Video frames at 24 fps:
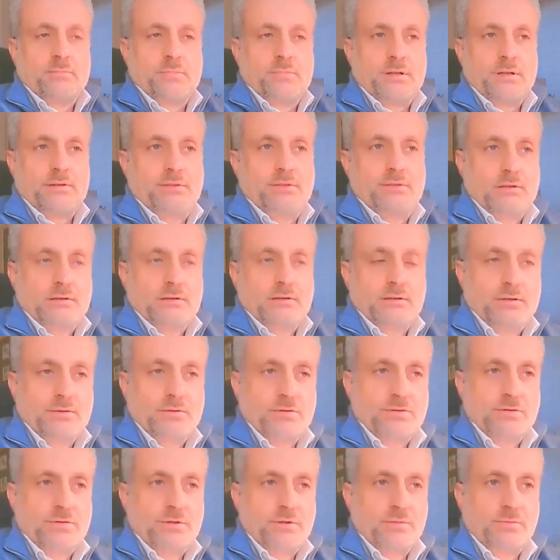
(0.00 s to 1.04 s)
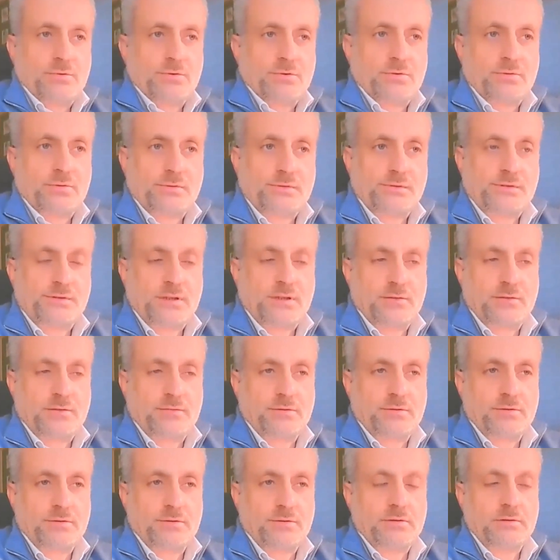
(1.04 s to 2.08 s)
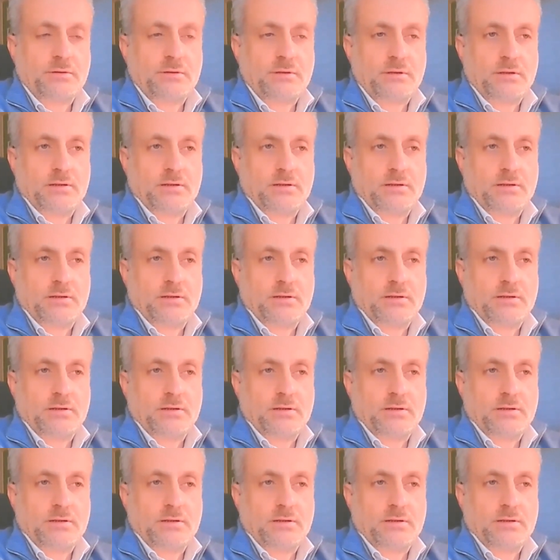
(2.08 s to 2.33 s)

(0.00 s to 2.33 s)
But I think that October 7